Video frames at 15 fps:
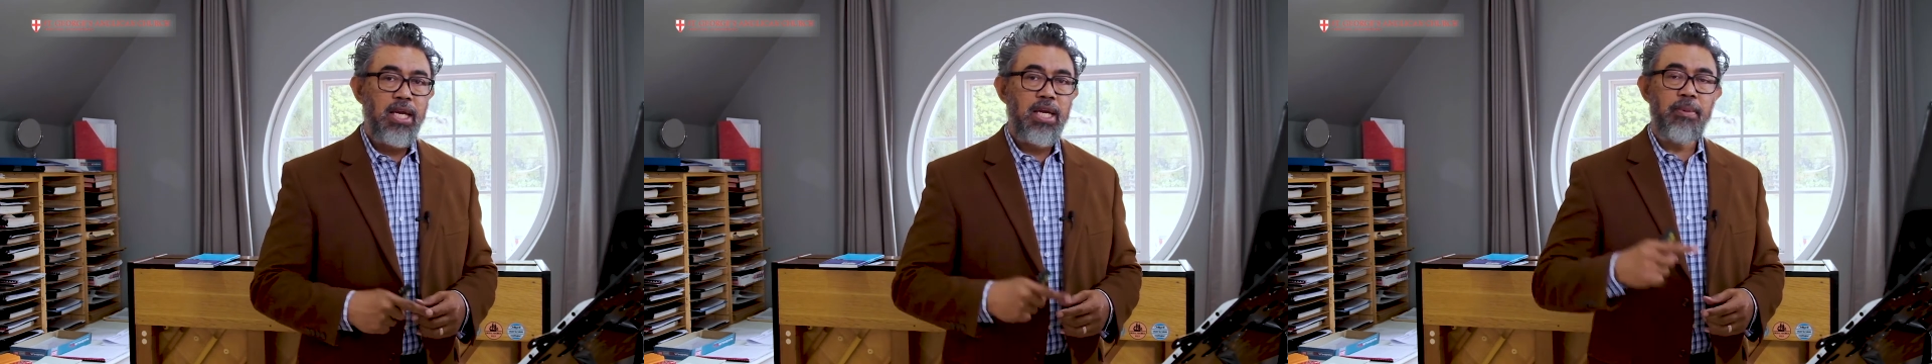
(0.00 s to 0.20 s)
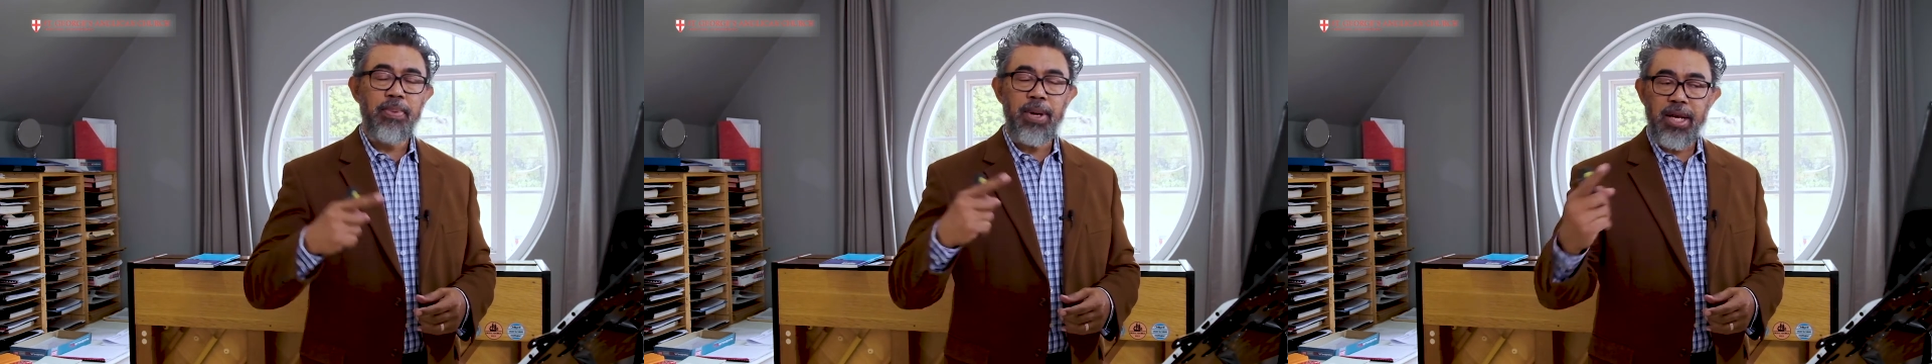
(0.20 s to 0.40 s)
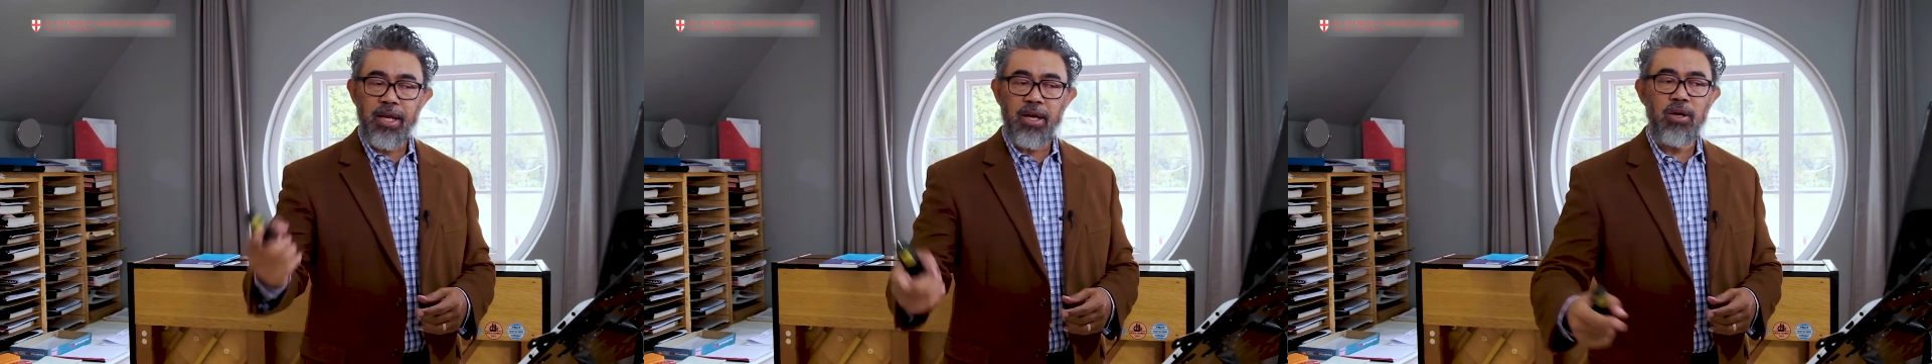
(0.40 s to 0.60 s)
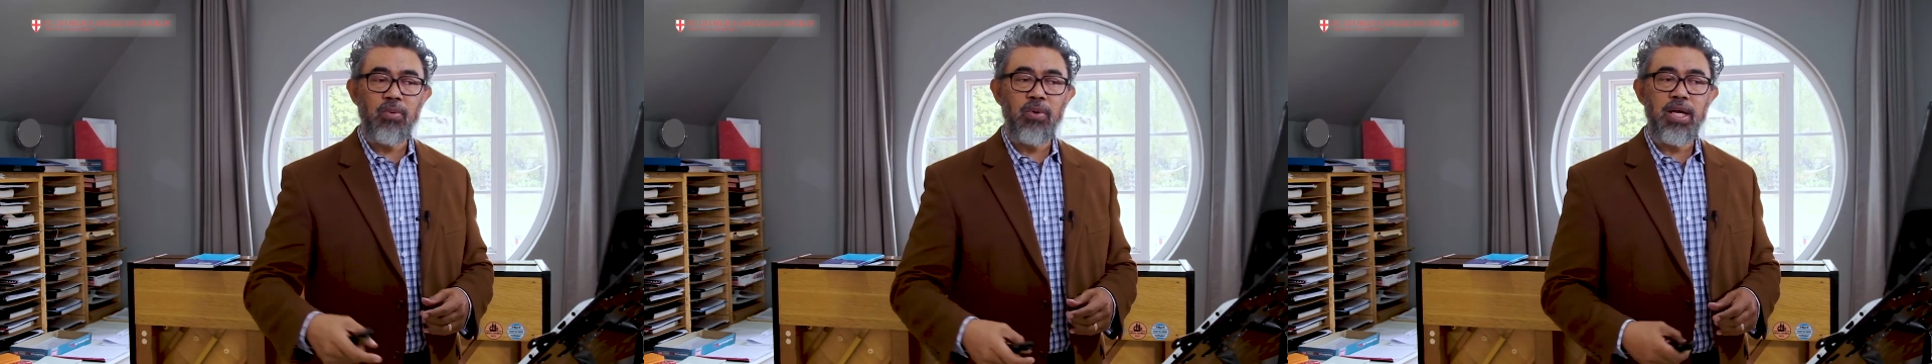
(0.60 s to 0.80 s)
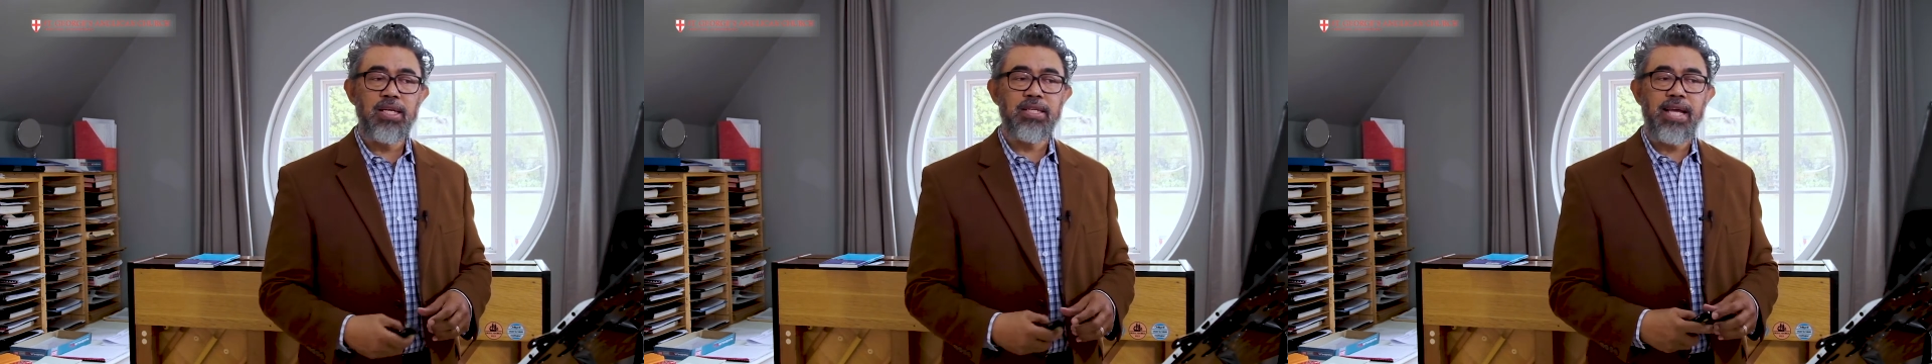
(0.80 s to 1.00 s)
Depending on
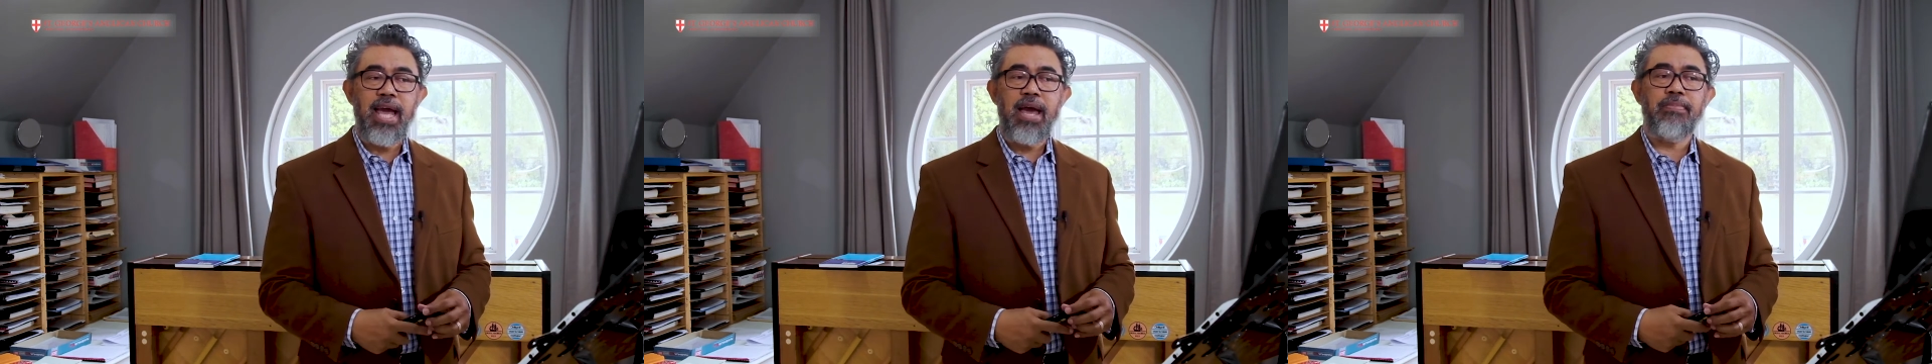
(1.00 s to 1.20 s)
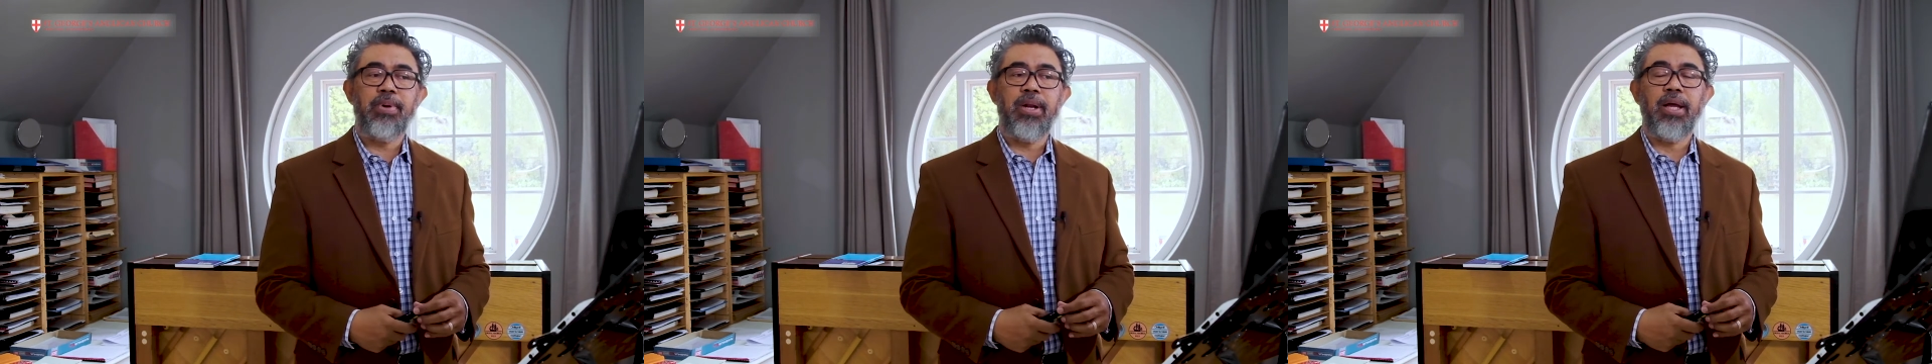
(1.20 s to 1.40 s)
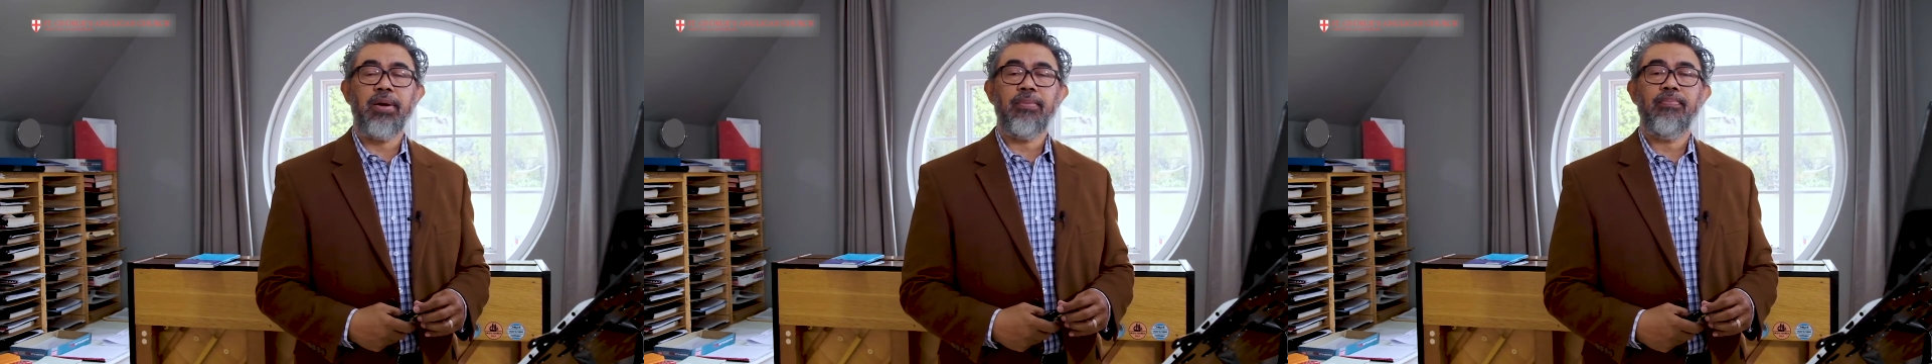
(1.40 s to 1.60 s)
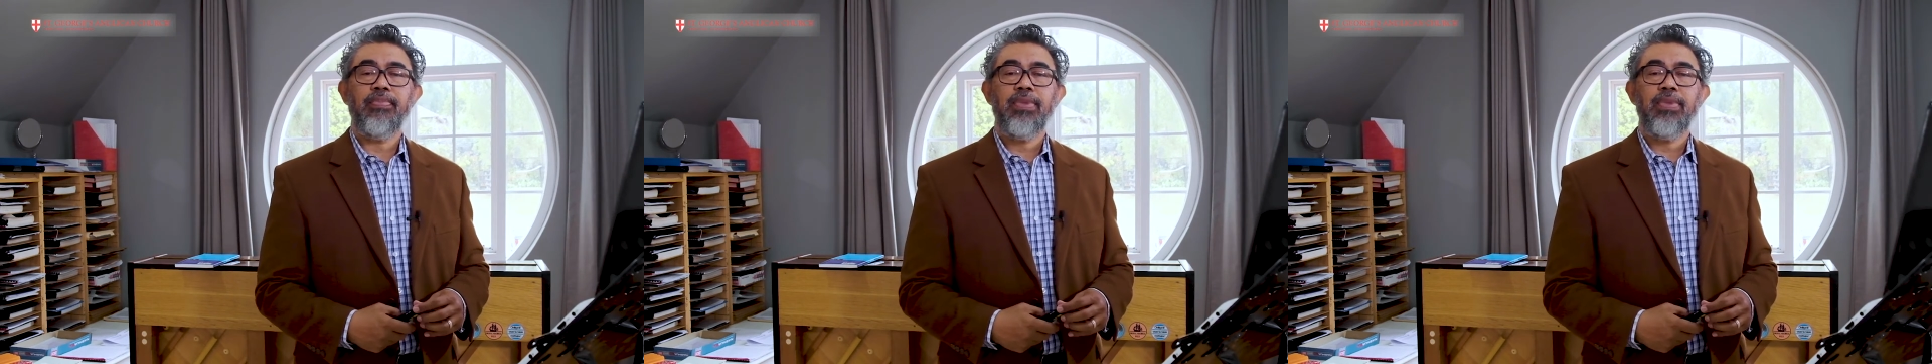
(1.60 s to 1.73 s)
what is happening.